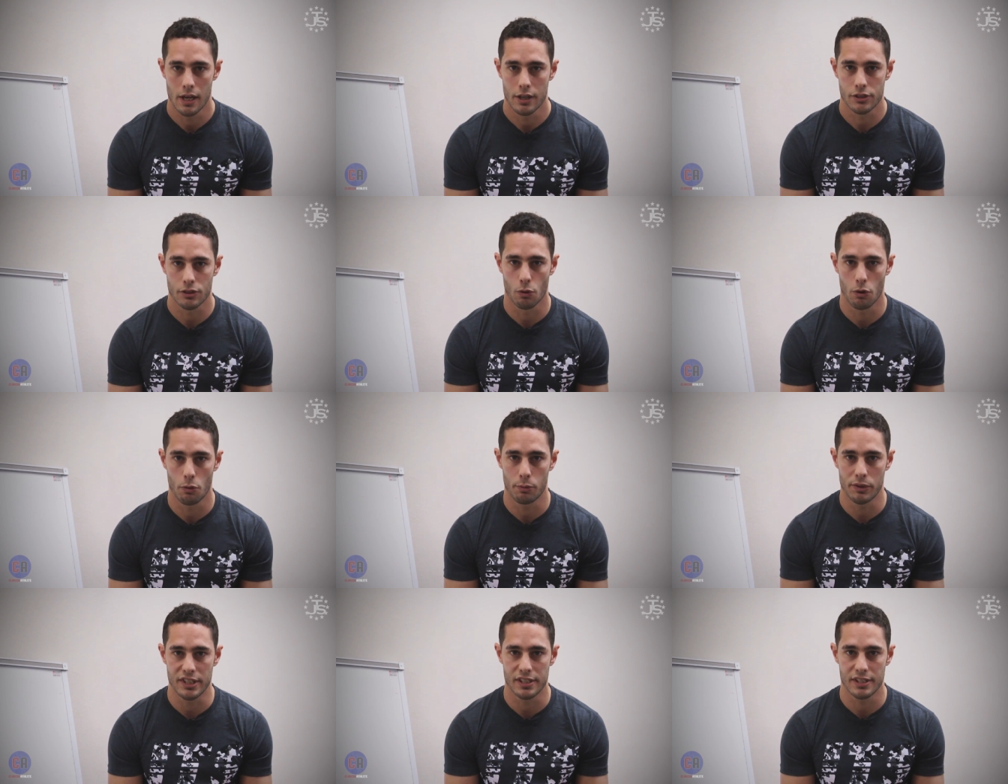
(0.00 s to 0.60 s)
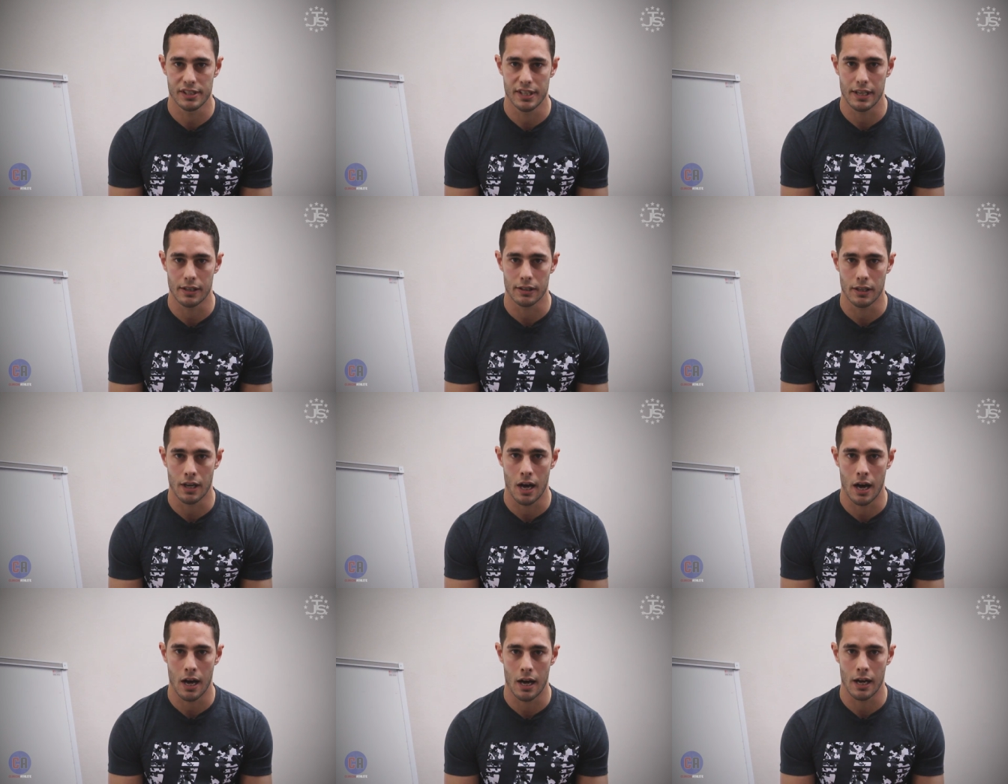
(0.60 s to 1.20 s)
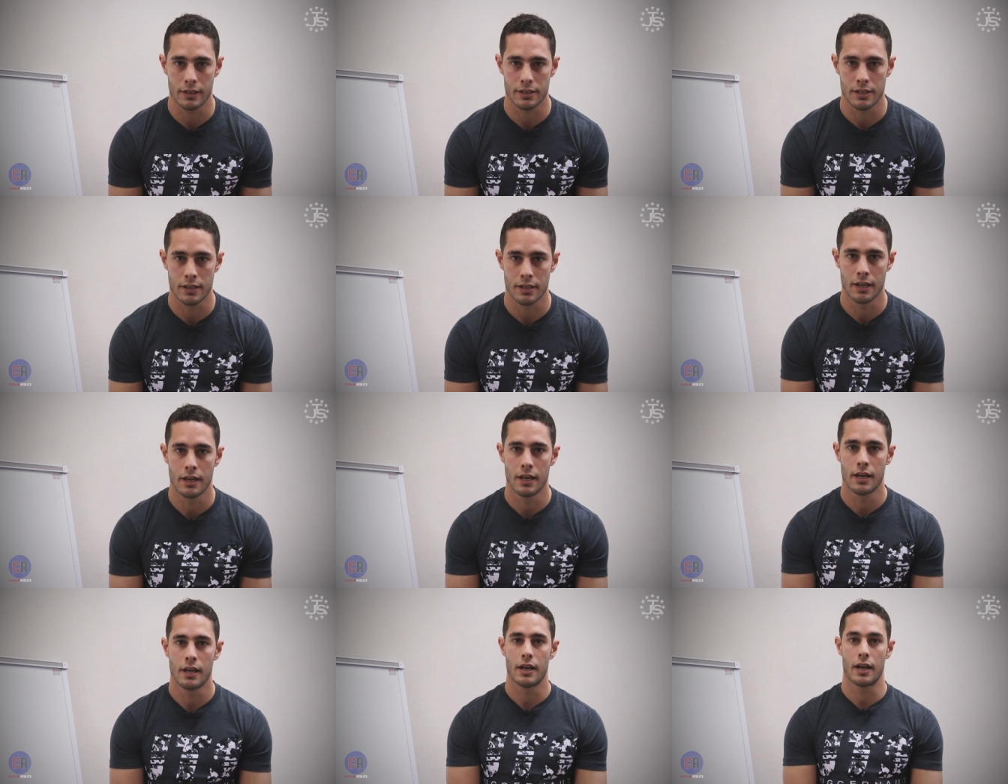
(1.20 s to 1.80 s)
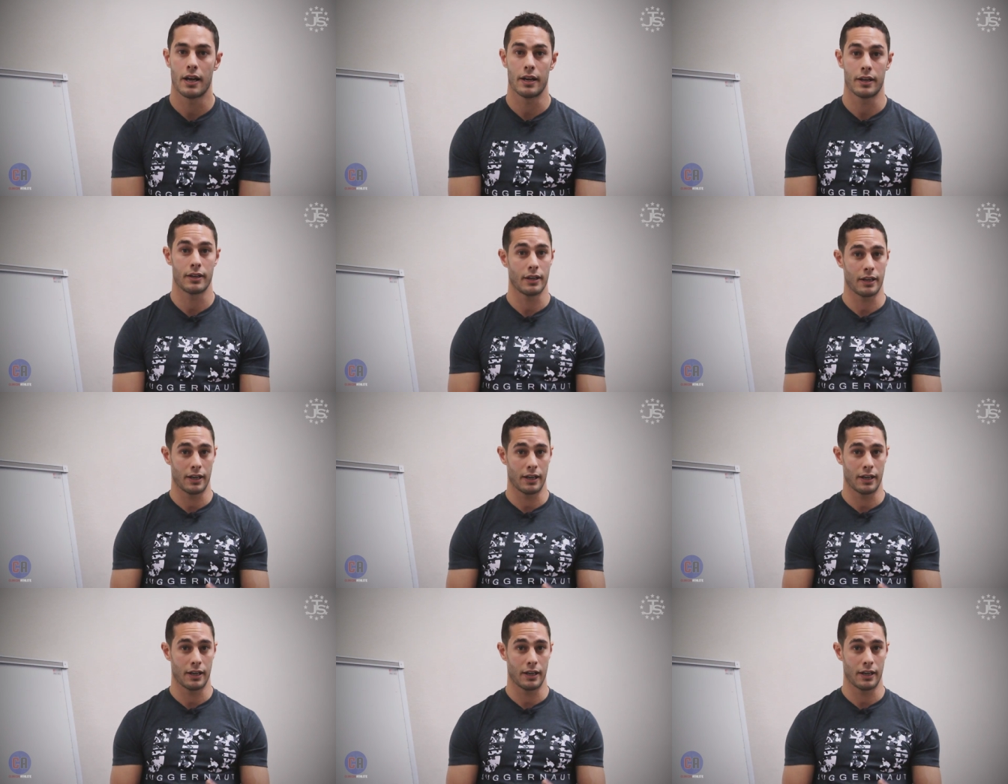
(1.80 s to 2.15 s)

So what we see a lot, and,